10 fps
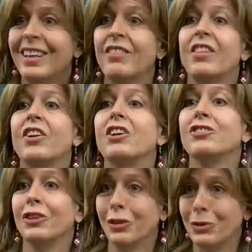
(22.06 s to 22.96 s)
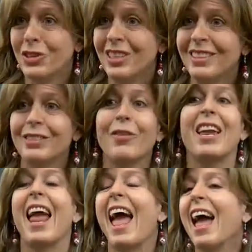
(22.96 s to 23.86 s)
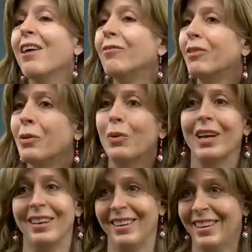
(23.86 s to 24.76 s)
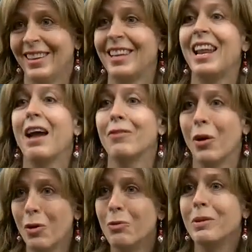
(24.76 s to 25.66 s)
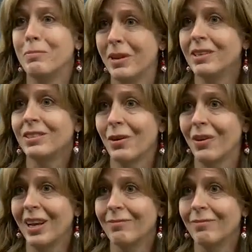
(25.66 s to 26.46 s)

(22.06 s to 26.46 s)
that there are solutions so that everyone can have a home in Minnesota.